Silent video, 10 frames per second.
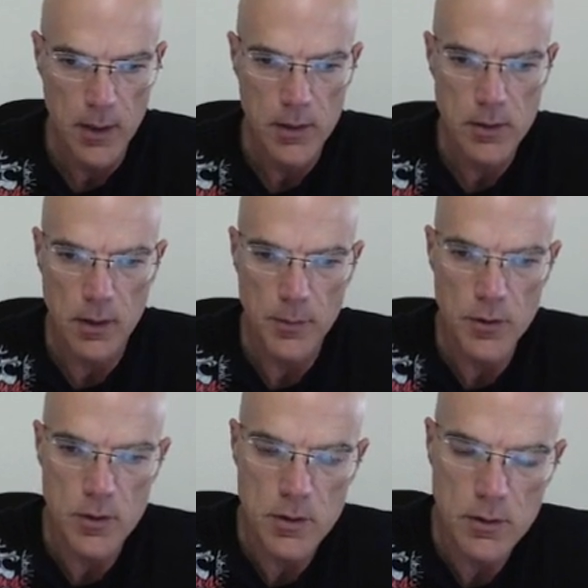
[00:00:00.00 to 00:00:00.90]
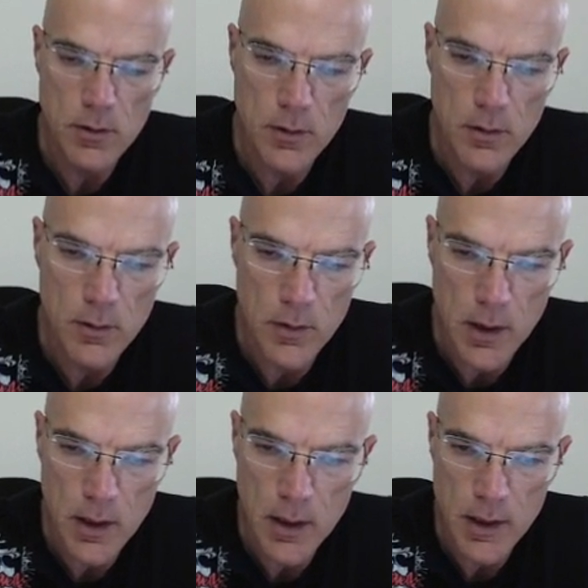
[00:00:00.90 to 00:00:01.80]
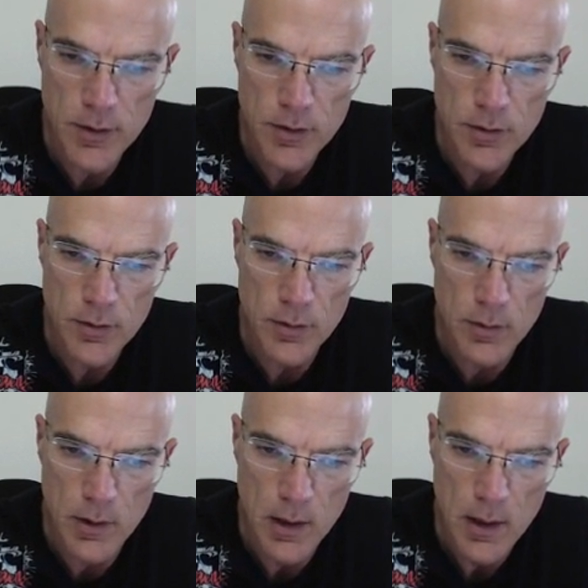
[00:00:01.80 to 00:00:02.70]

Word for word: So let me just go ahead to